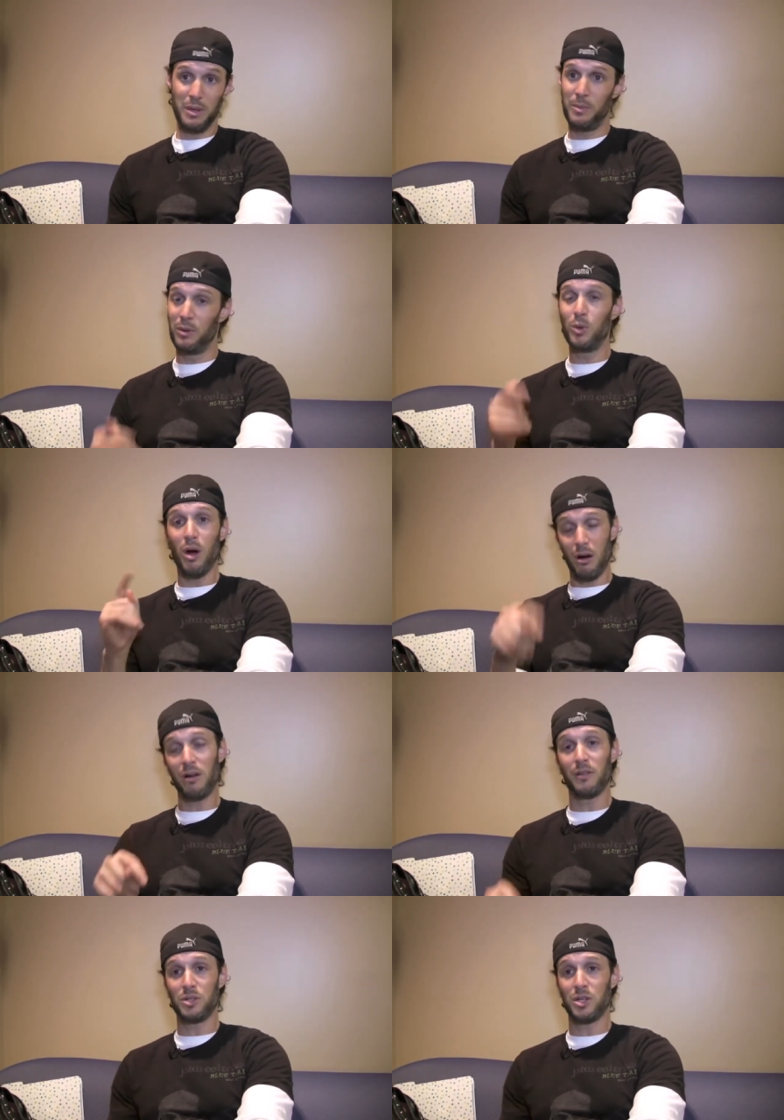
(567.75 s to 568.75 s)
People who
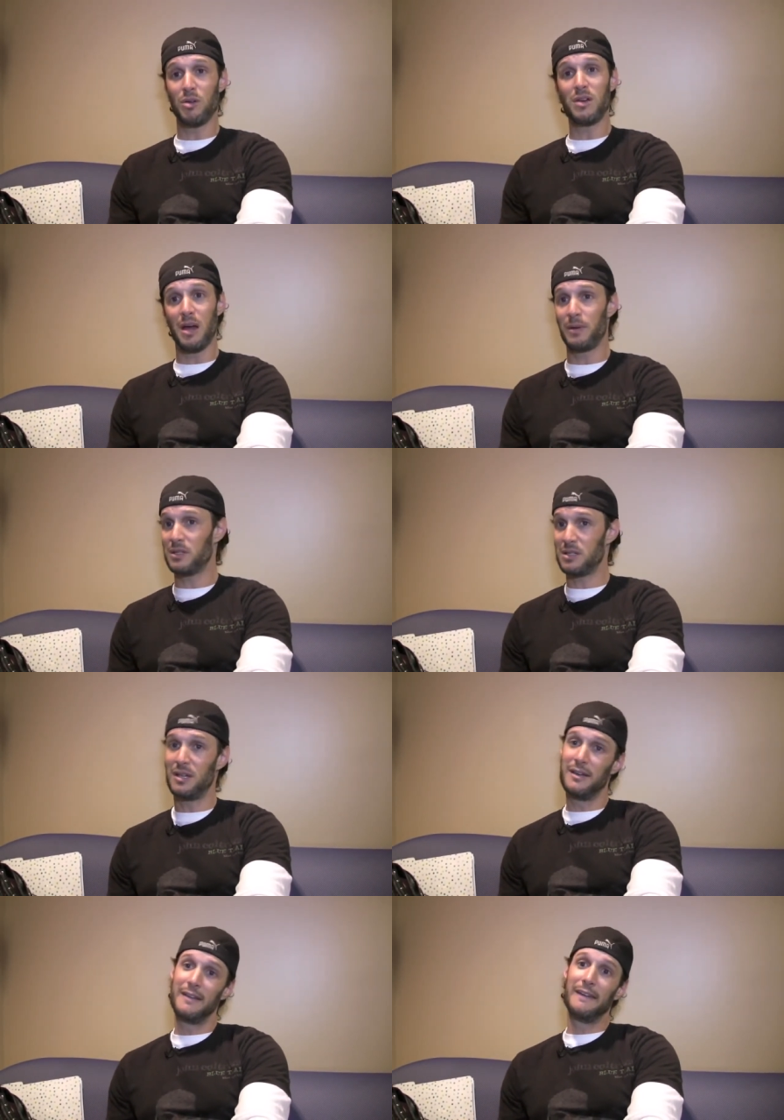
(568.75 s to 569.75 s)
aren't on the show, comics,
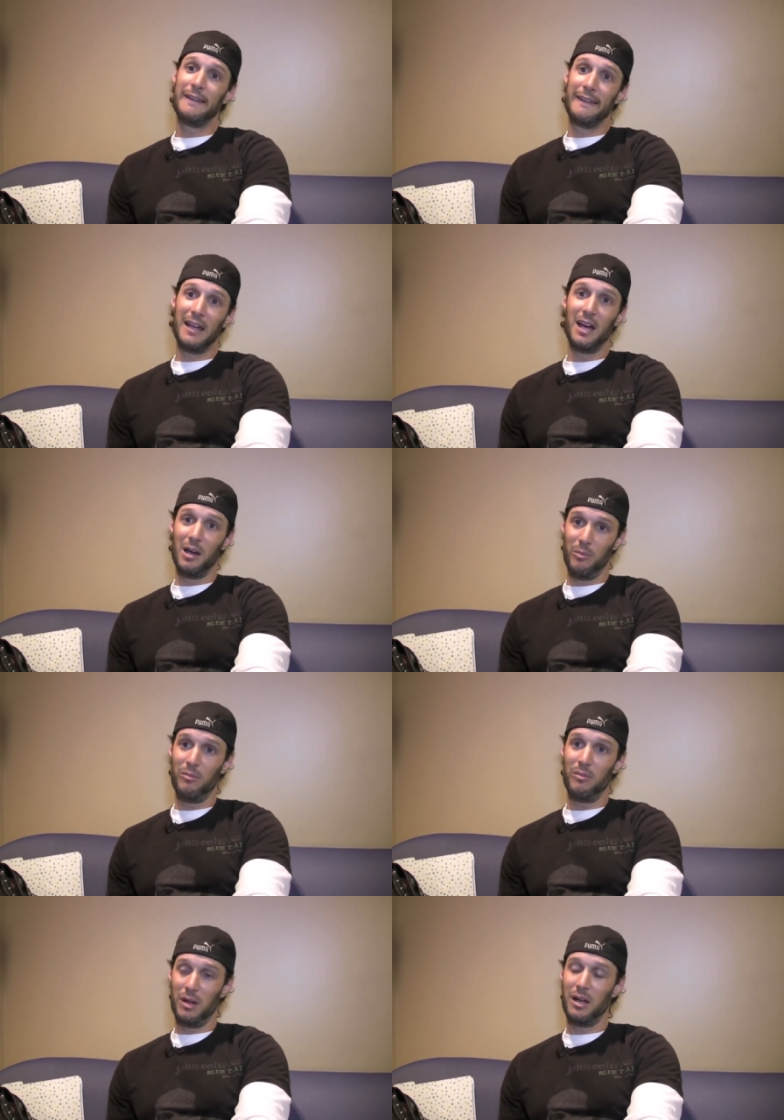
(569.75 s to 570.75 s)

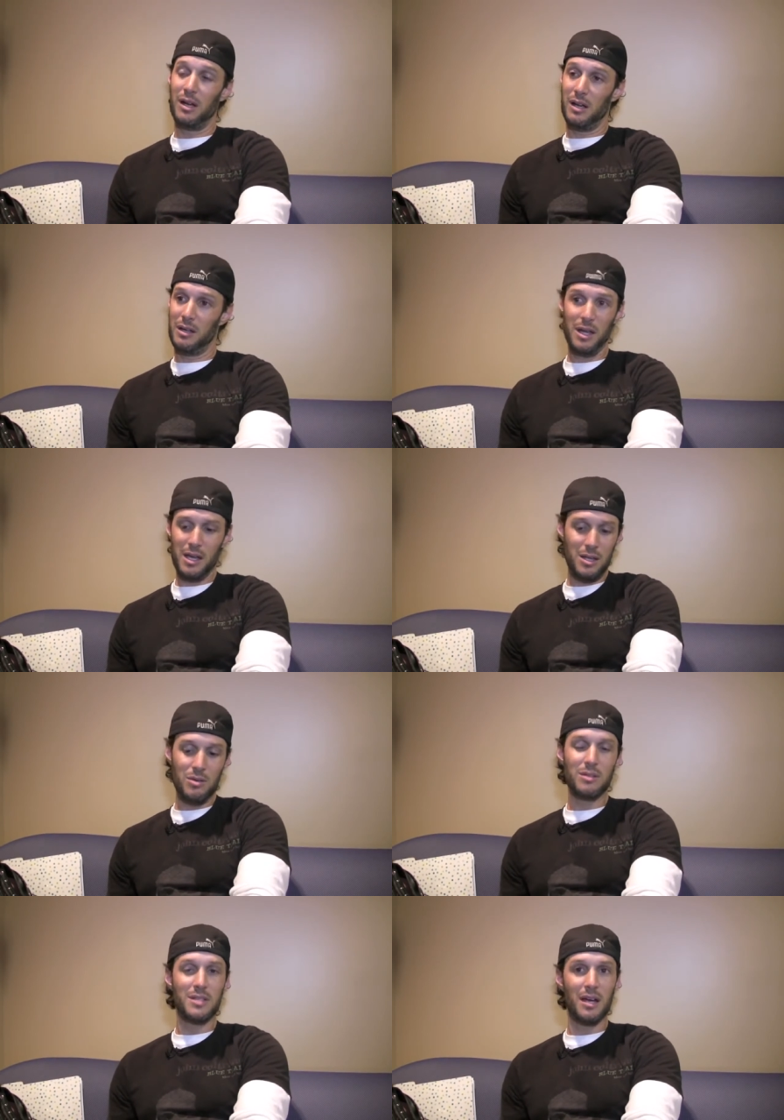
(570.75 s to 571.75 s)
um,
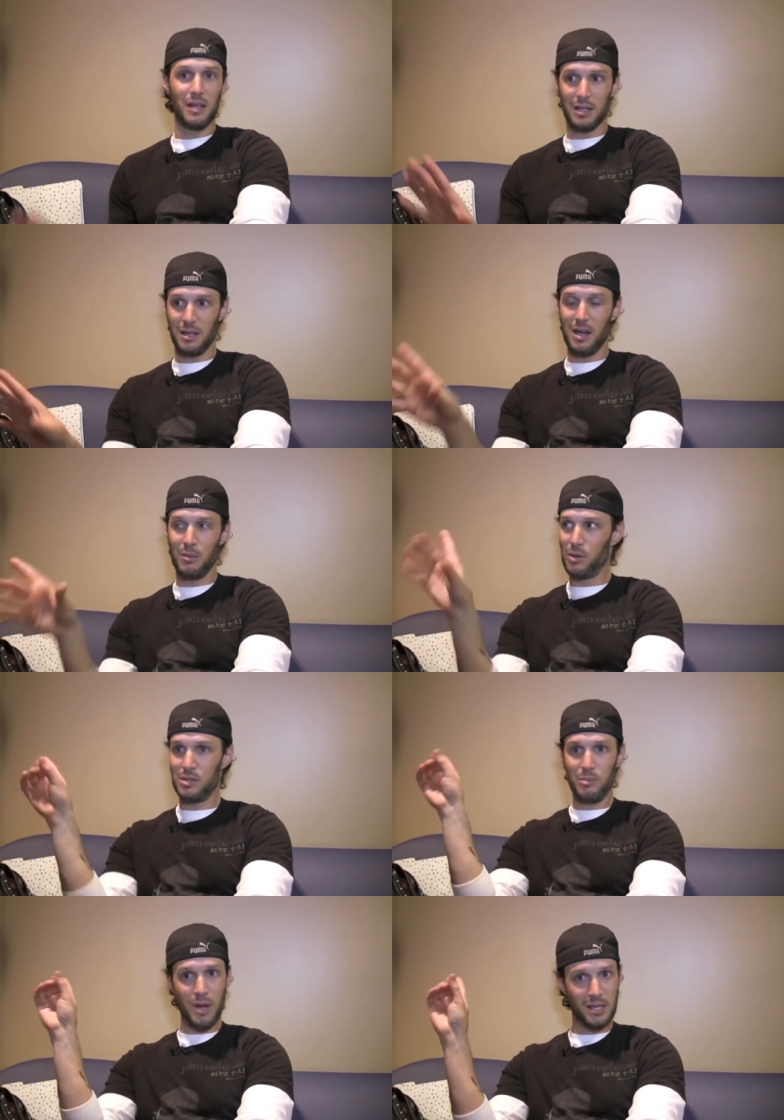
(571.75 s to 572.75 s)
you can tell, like, the
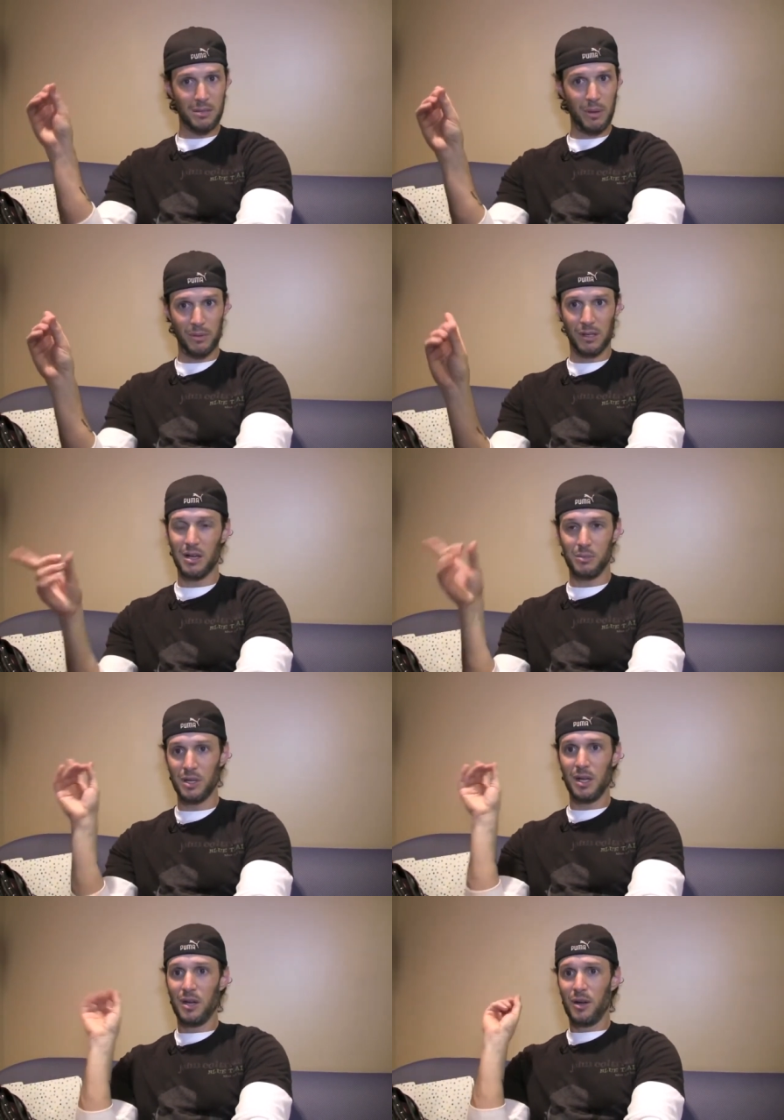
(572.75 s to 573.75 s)
numbers, you ask the people in the clubs.